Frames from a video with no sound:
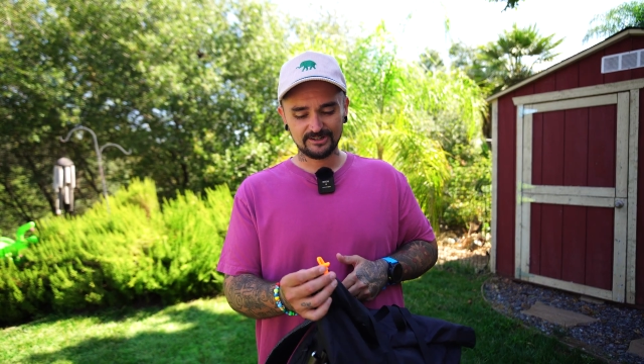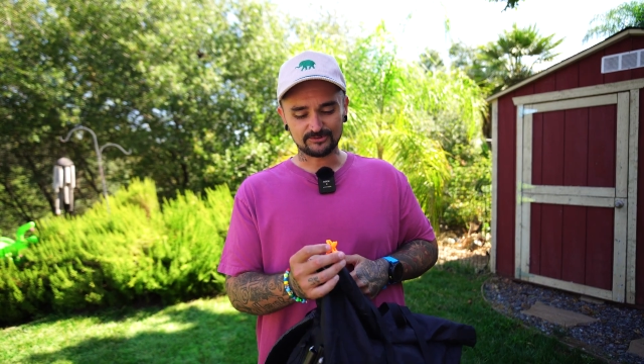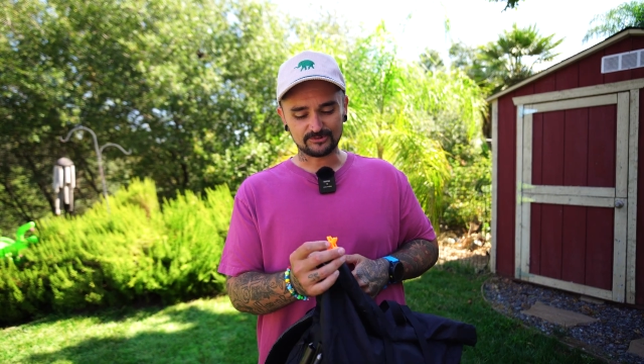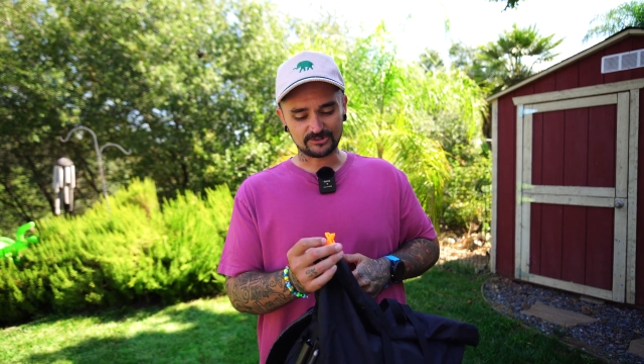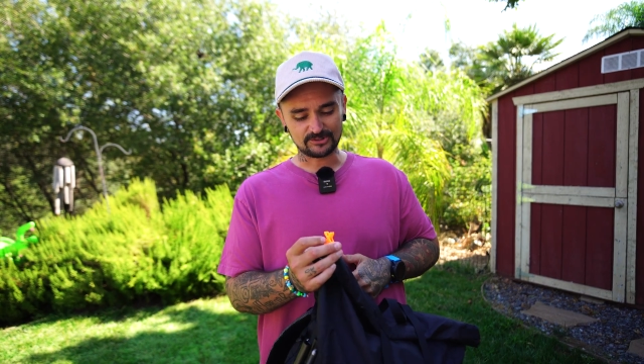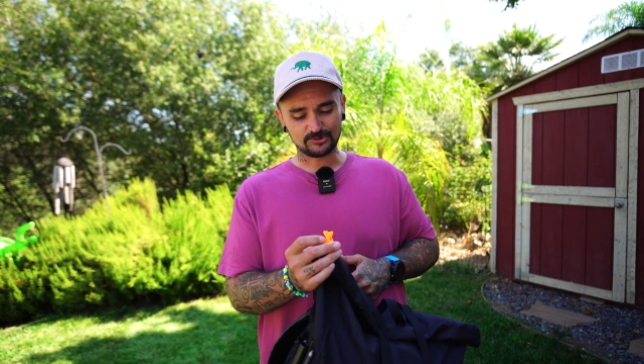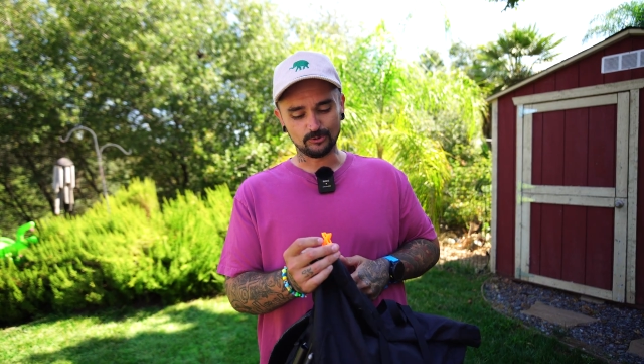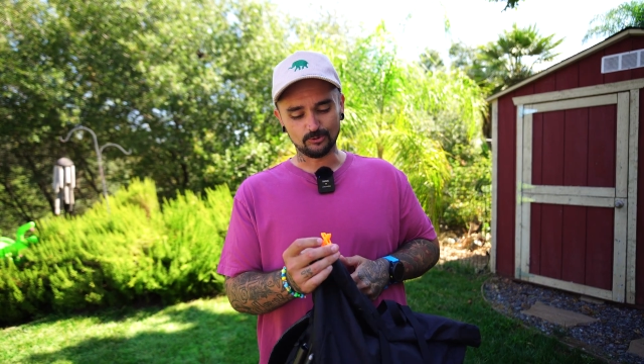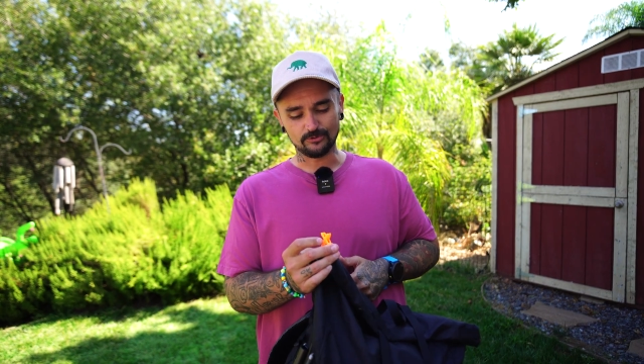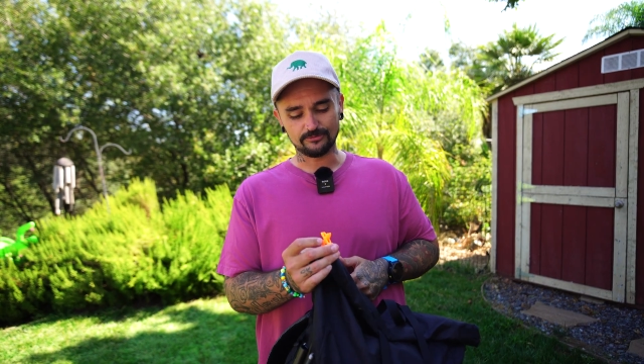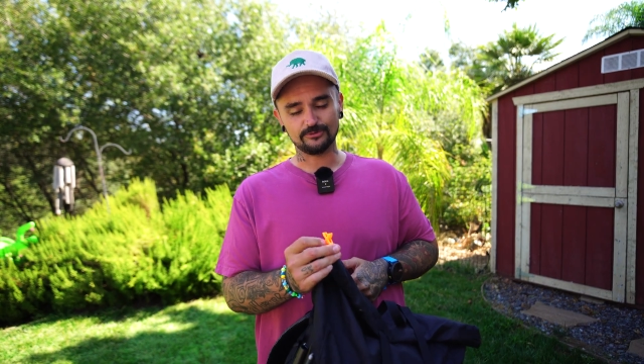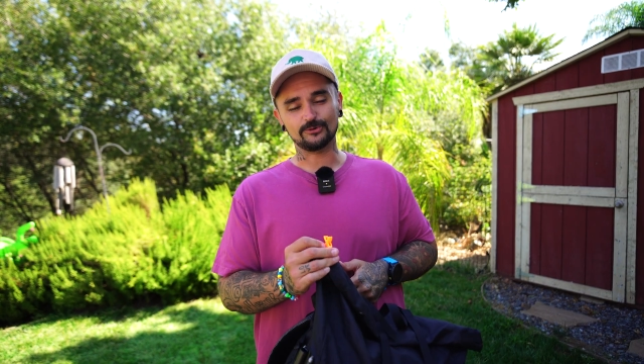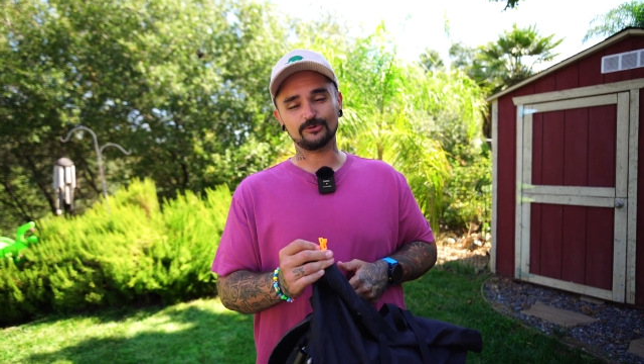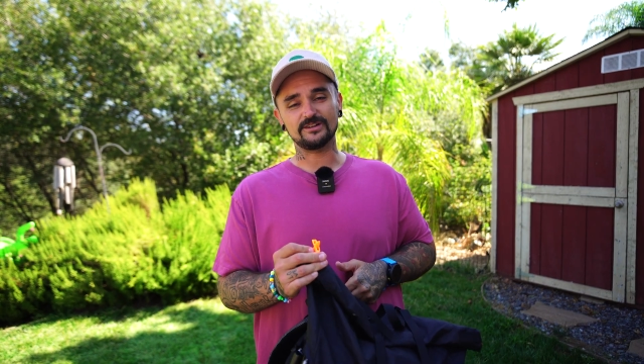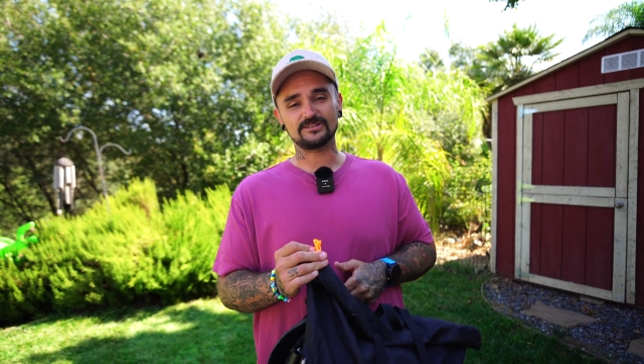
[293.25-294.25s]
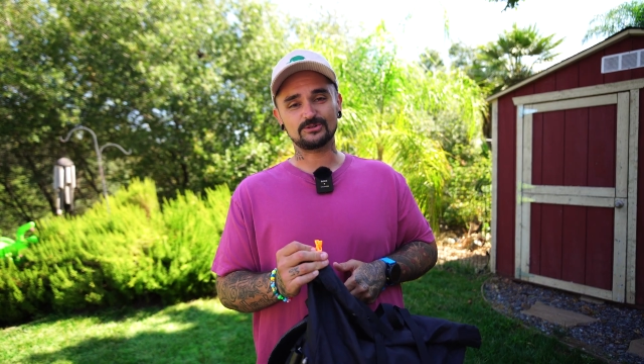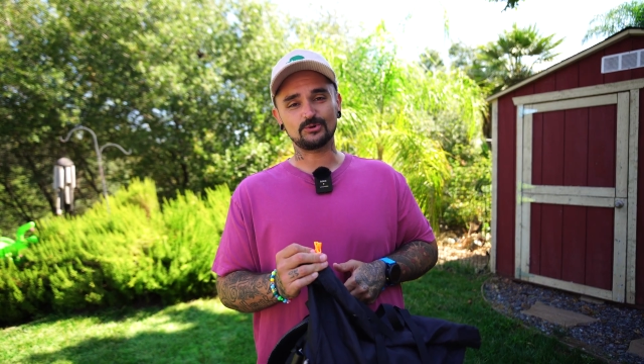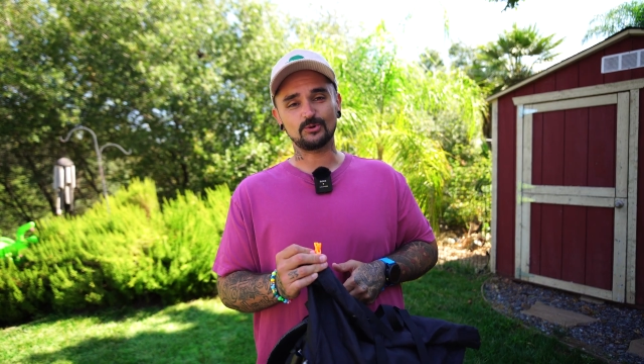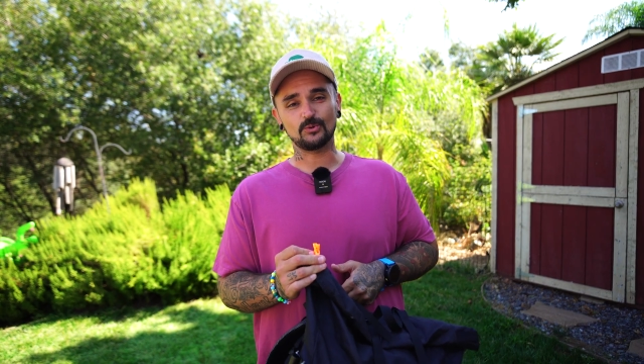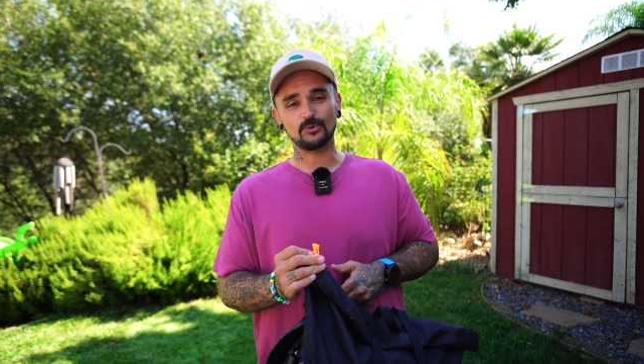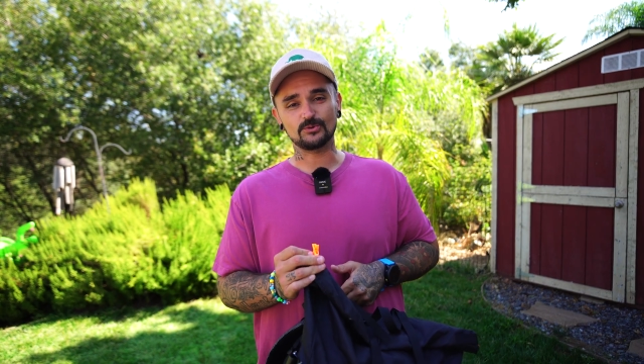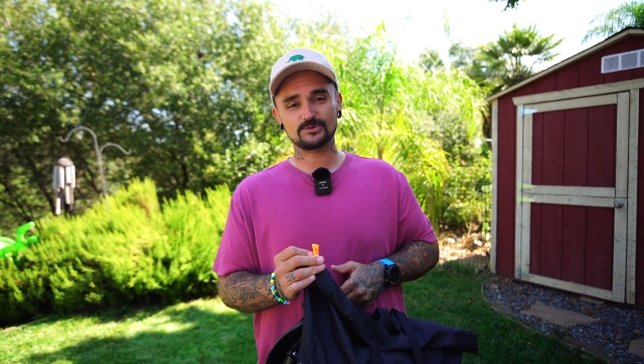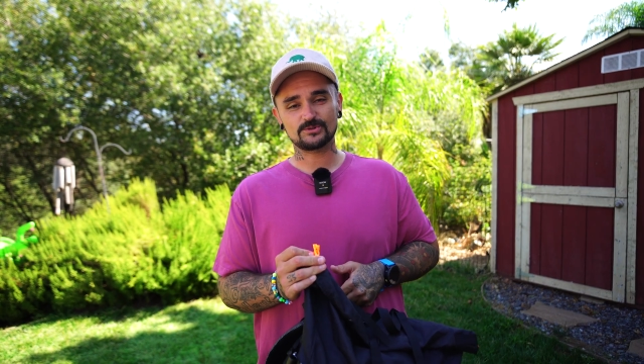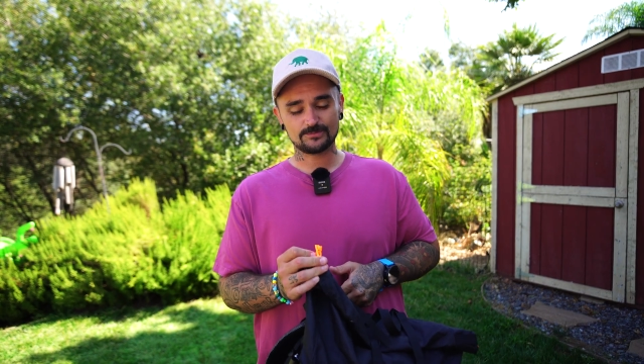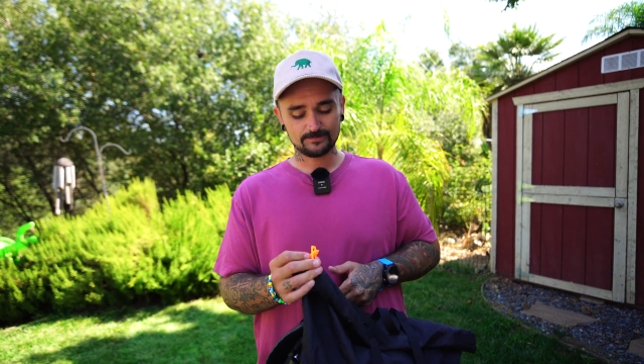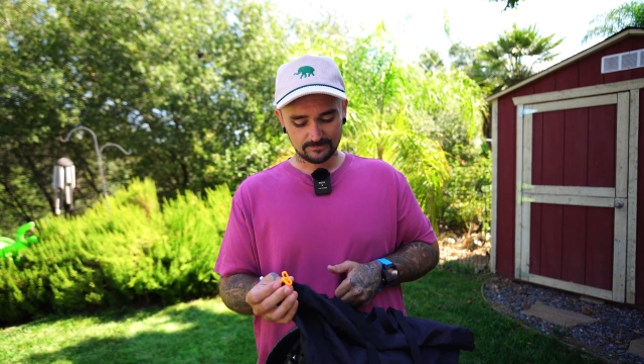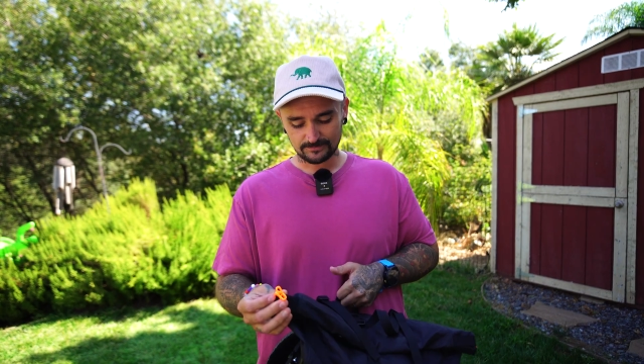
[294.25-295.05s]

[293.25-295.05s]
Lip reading: really cool fluorescent orange